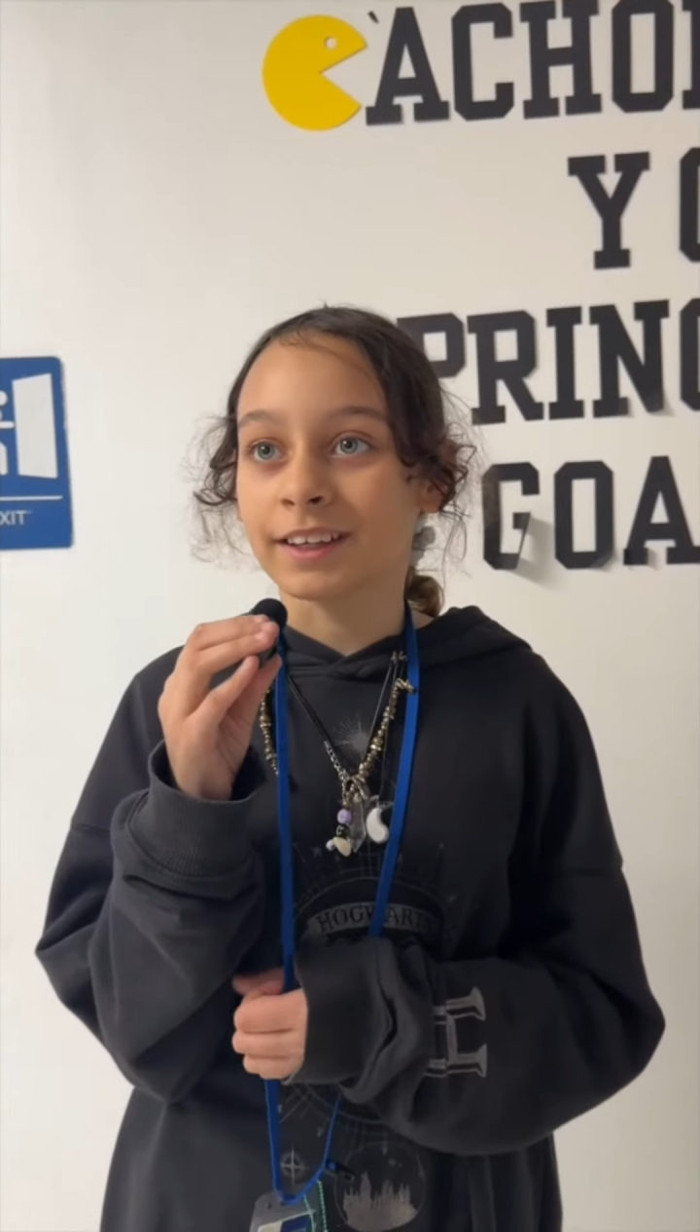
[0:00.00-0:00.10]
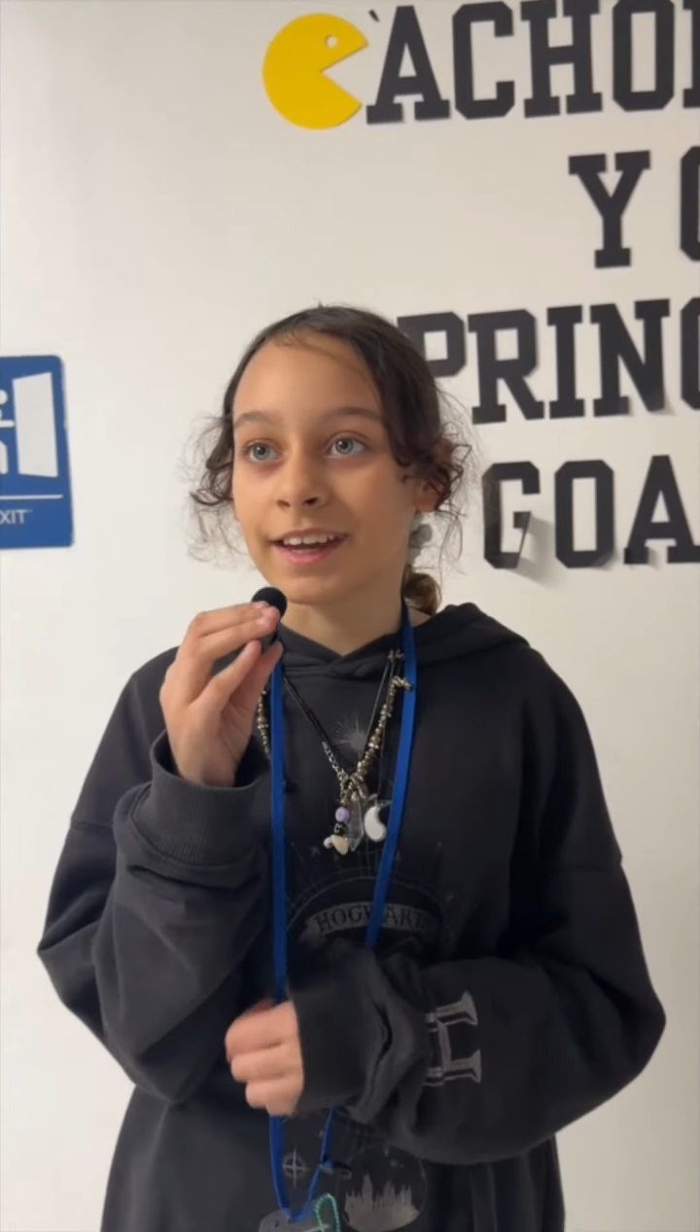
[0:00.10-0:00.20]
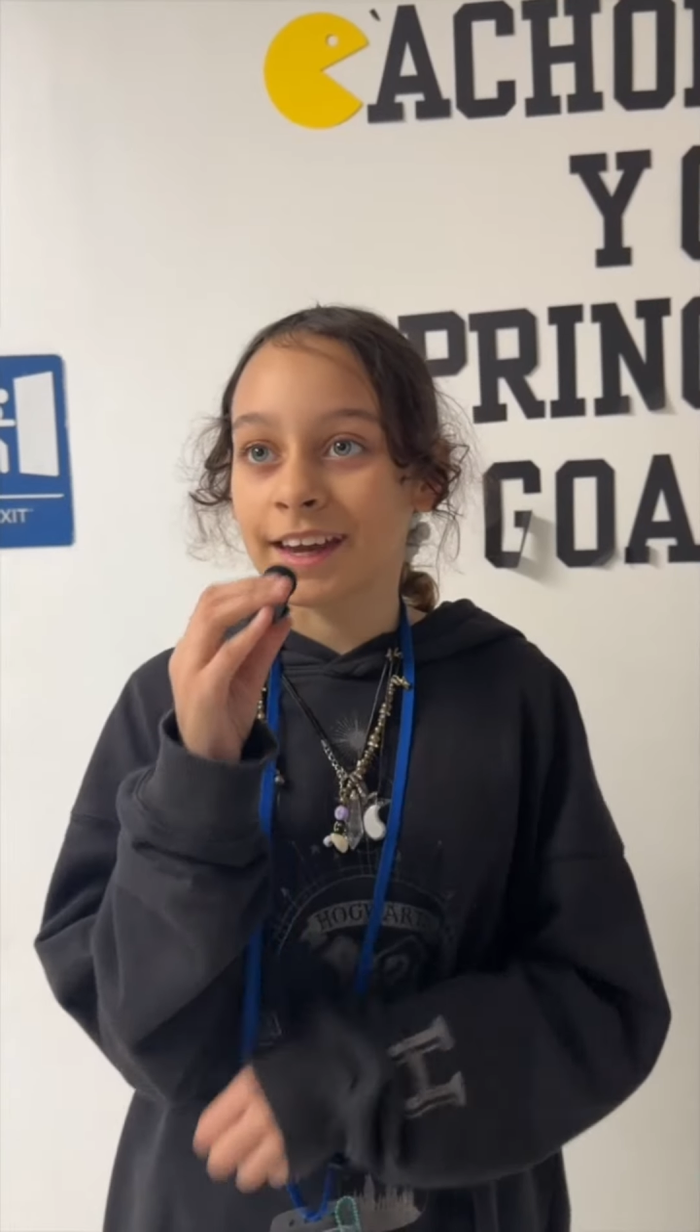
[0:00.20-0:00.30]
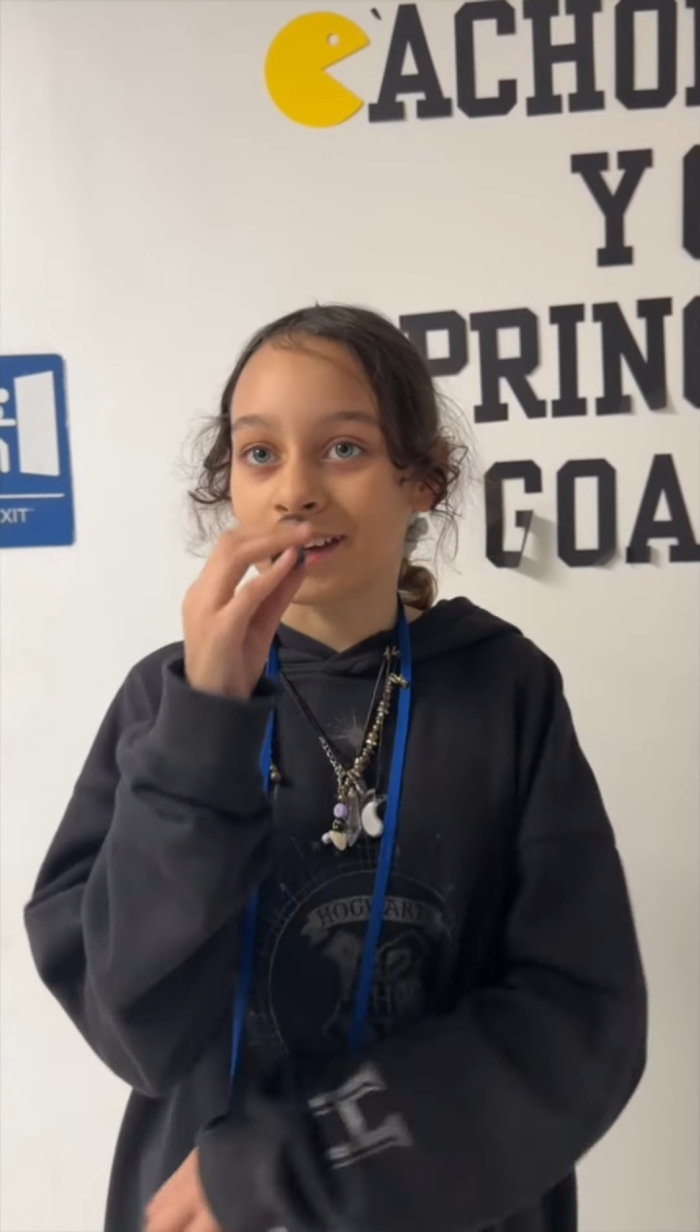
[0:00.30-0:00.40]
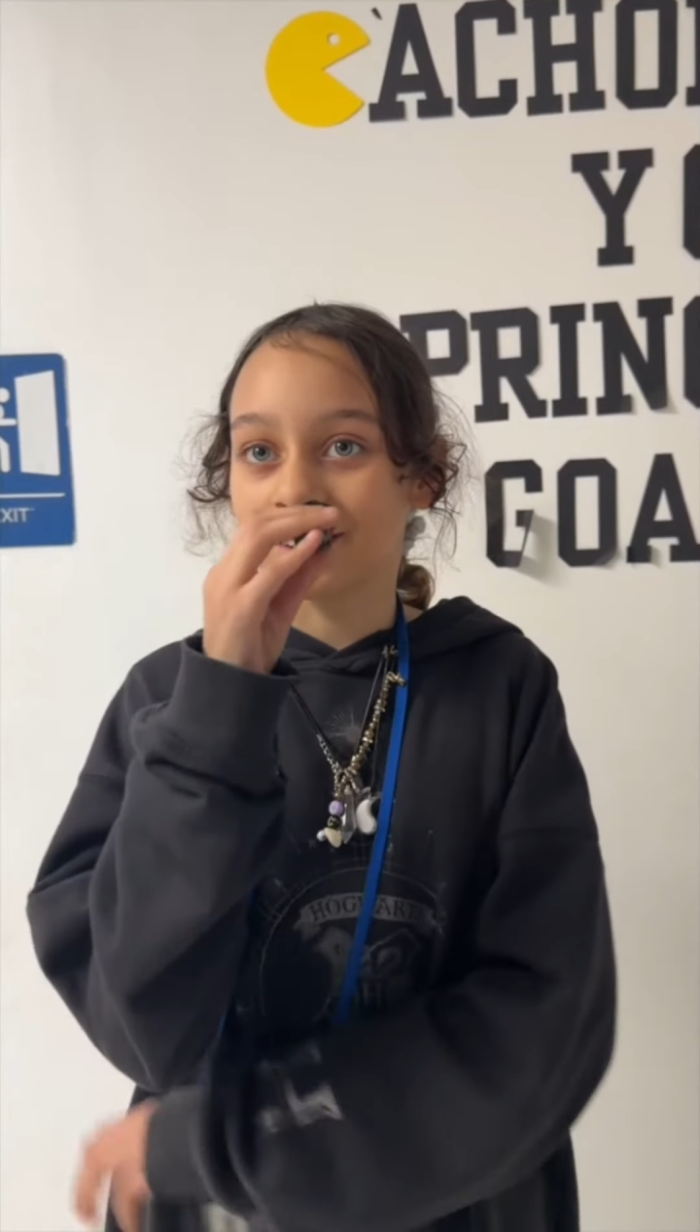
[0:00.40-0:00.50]

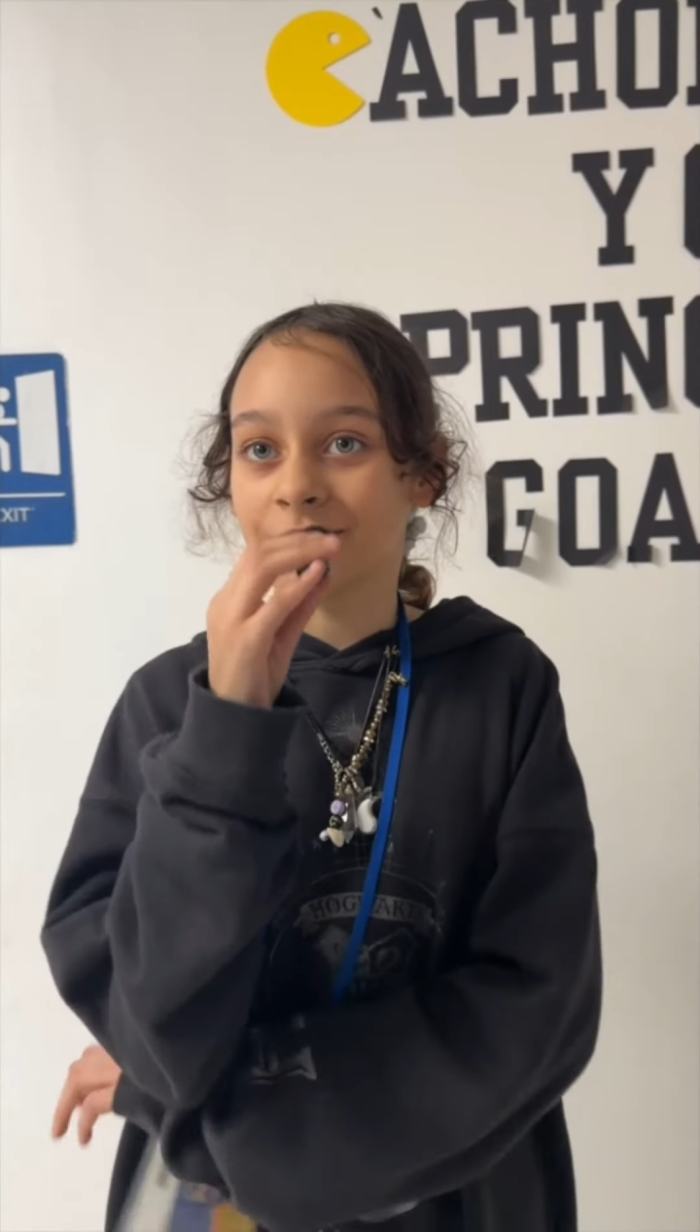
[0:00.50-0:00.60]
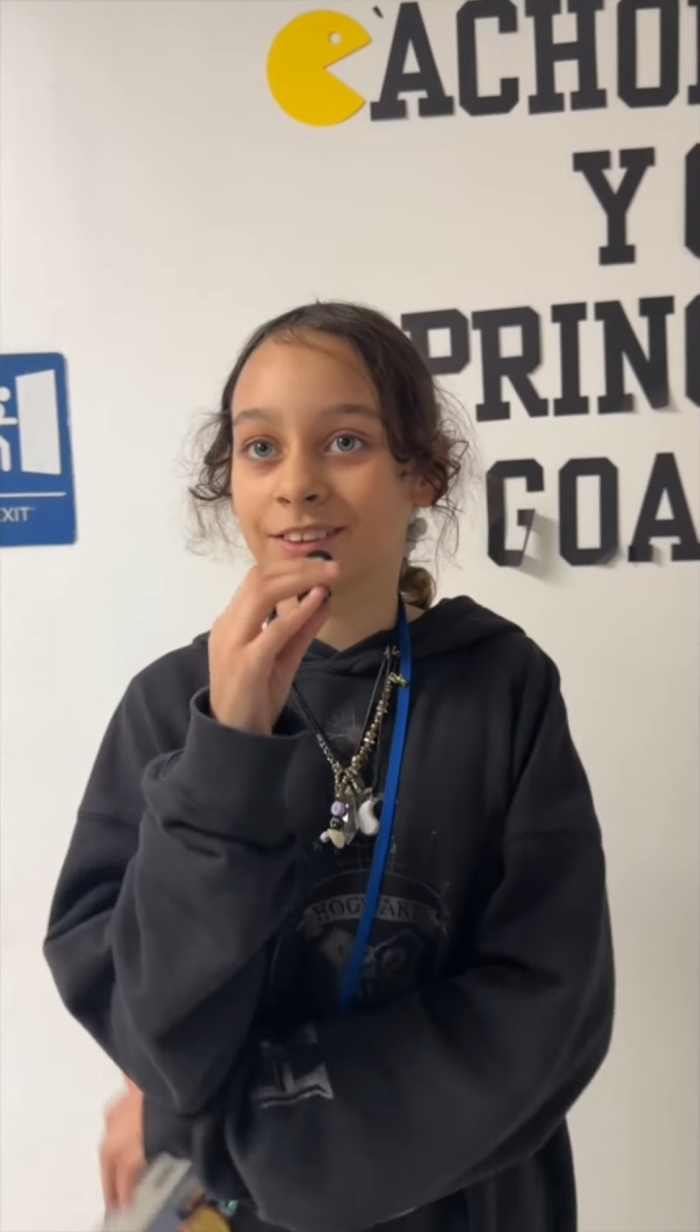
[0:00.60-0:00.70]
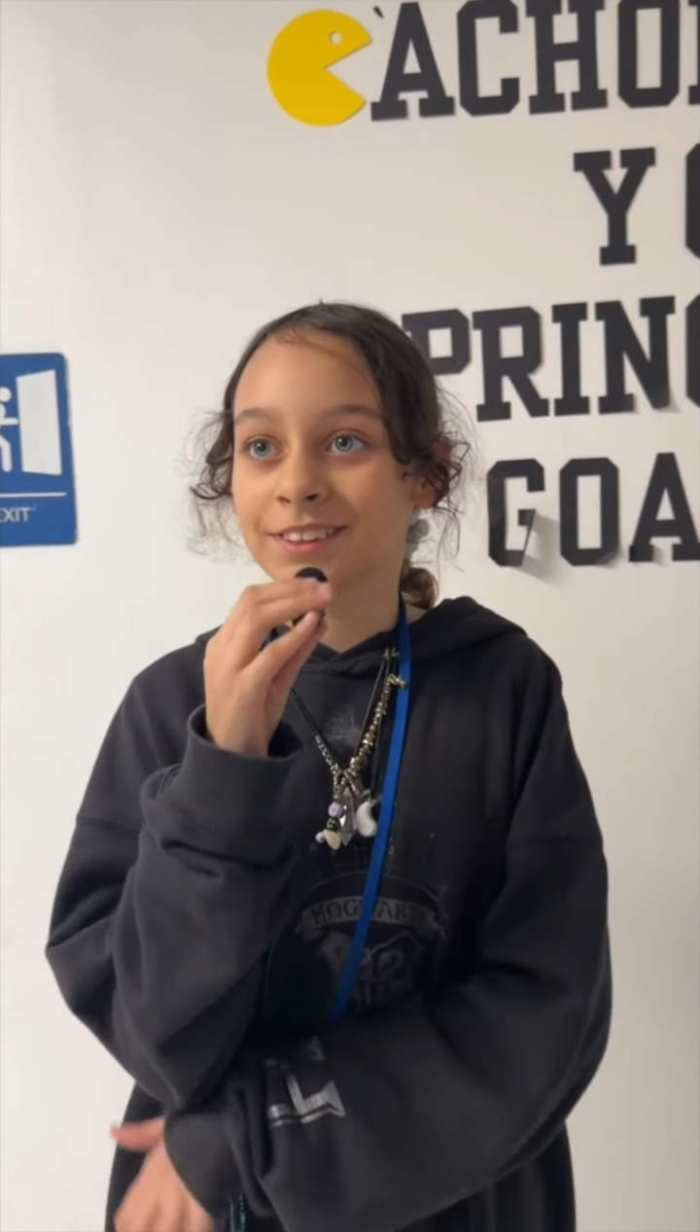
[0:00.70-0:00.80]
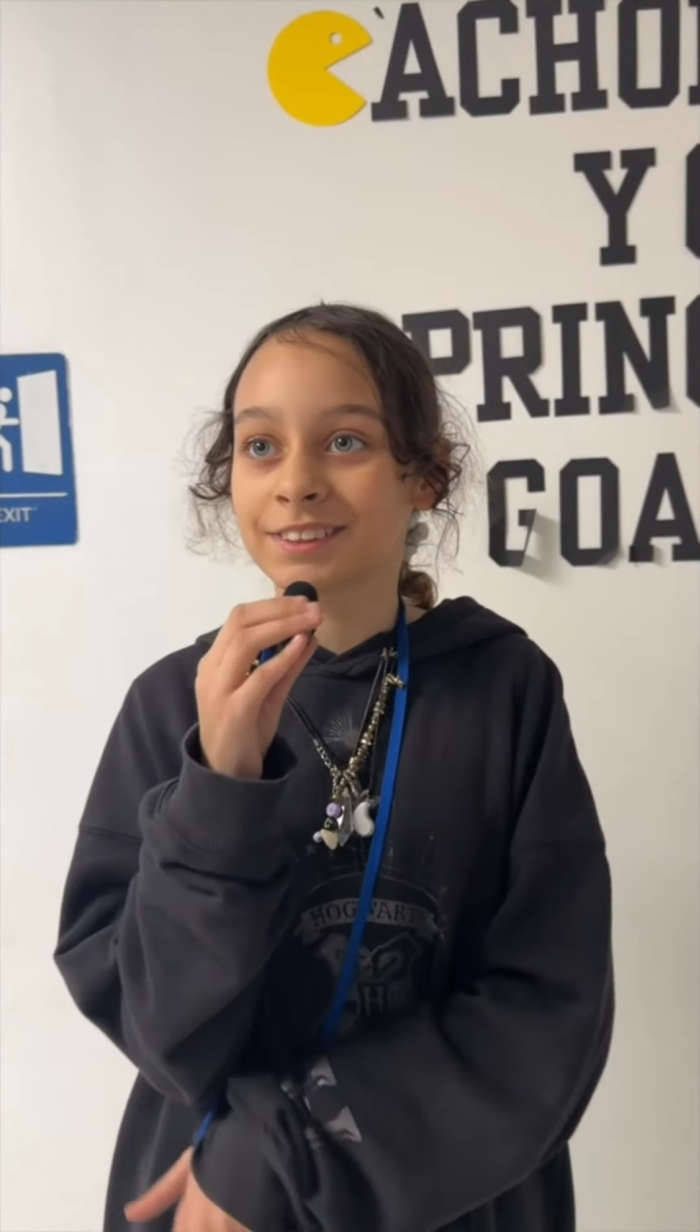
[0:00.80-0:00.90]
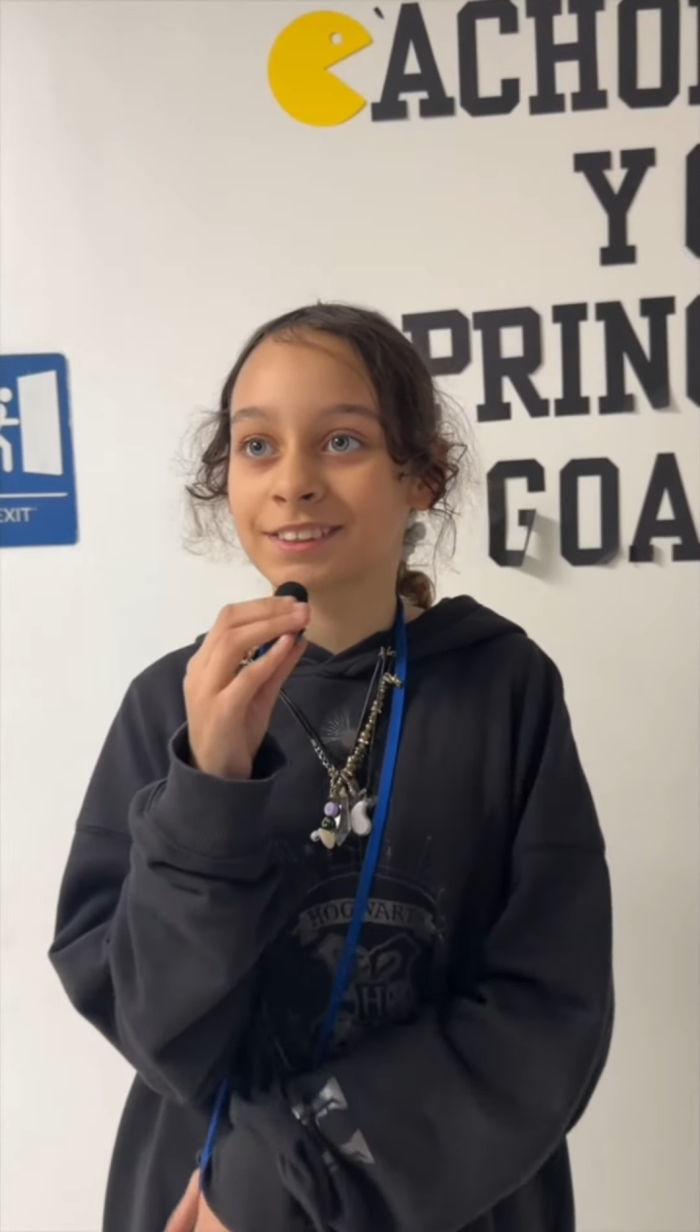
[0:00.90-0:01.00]

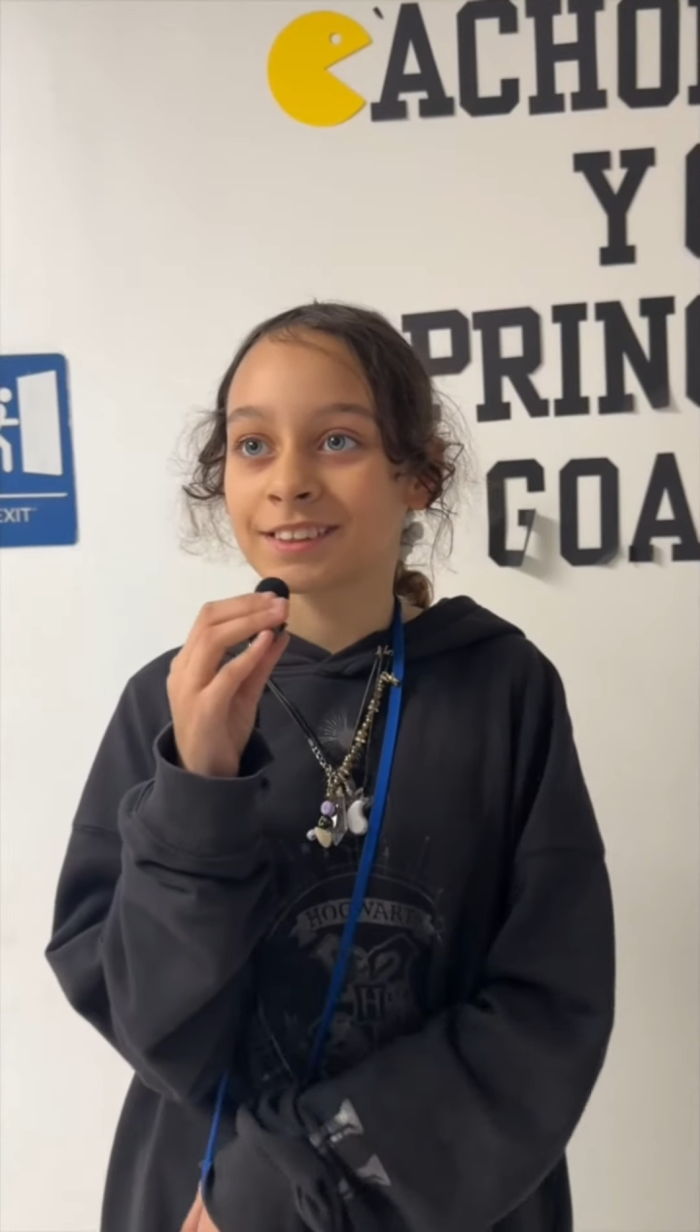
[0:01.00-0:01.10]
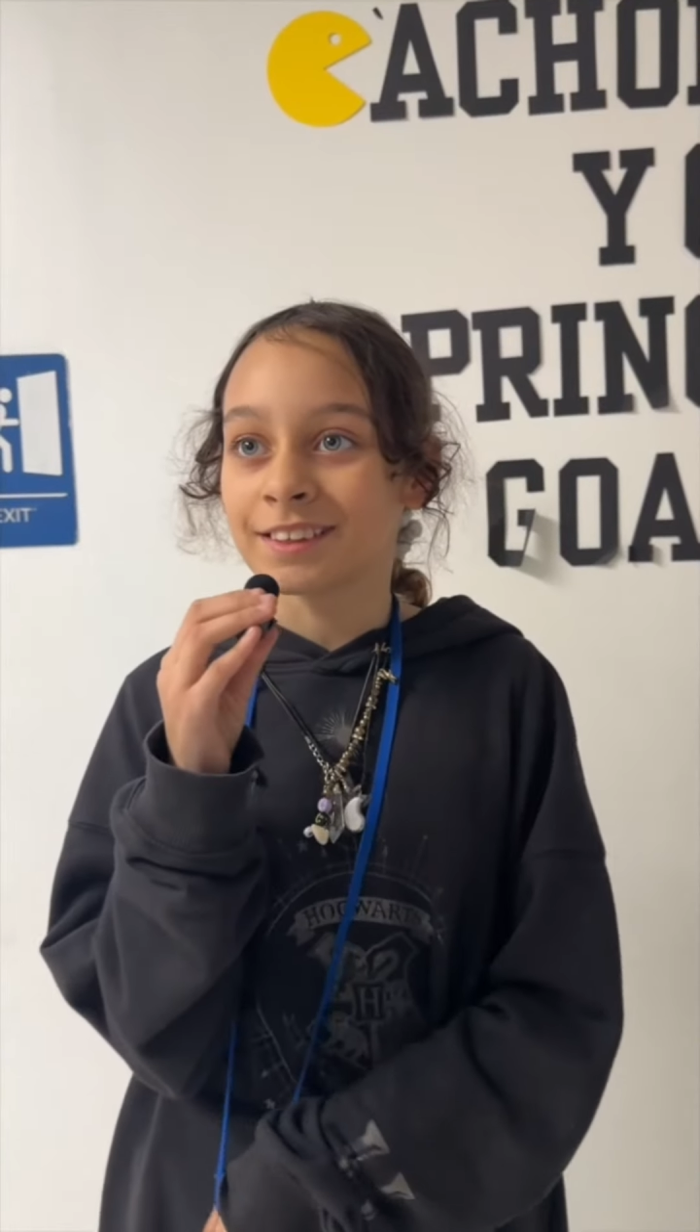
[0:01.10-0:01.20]
candles